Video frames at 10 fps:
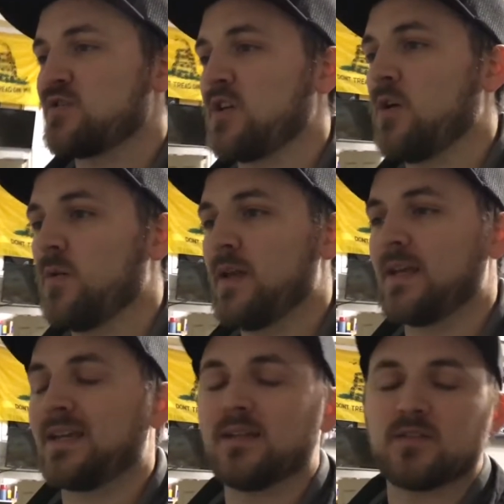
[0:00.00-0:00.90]
so
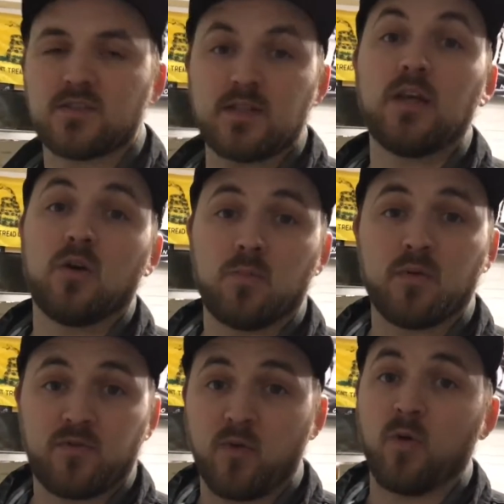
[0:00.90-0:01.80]
it can still
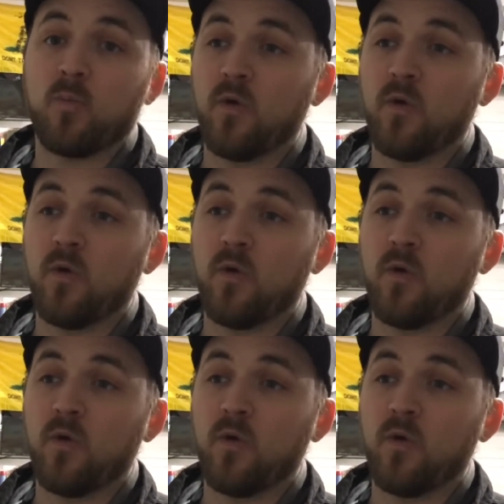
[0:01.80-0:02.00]
perform